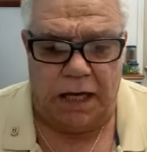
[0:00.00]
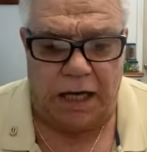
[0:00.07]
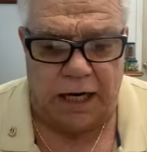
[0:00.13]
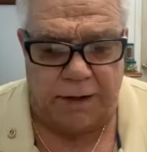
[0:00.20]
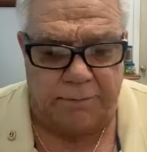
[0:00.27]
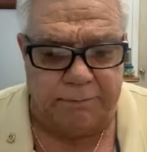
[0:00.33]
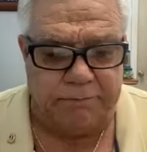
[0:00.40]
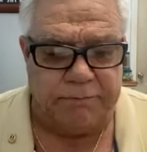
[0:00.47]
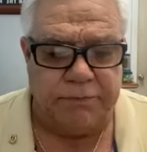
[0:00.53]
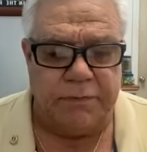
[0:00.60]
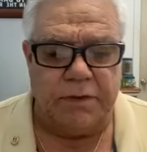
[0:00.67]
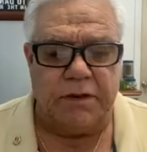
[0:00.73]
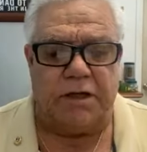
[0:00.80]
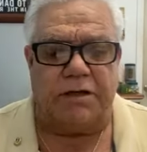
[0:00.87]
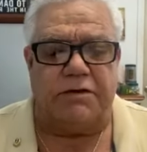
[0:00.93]
um,
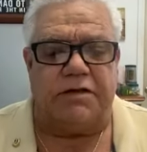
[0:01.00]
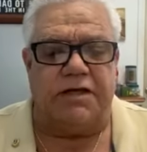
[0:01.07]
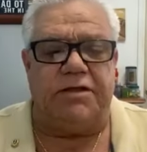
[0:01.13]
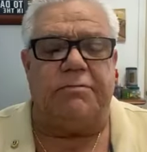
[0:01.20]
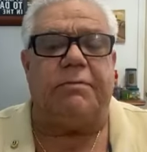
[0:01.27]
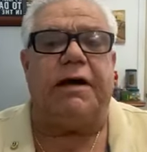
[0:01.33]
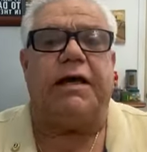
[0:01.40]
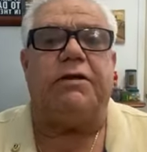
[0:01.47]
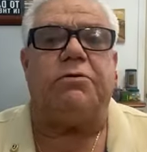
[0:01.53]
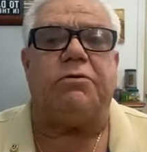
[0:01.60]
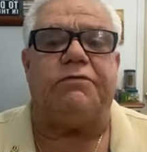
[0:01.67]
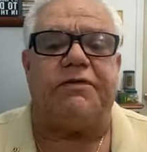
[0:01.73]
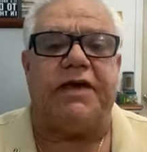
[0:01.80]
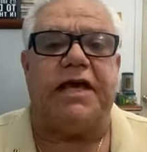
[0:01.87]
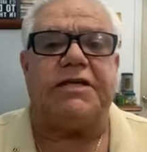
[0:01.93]
continue my
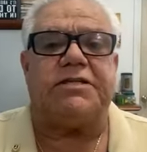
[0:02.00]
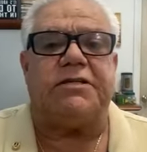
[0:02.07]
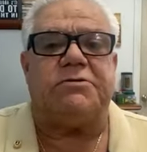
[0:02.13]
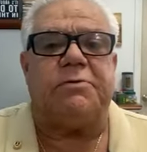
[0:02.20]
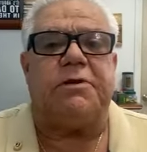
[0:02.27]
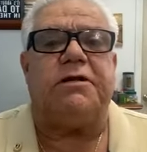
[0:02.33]
notifications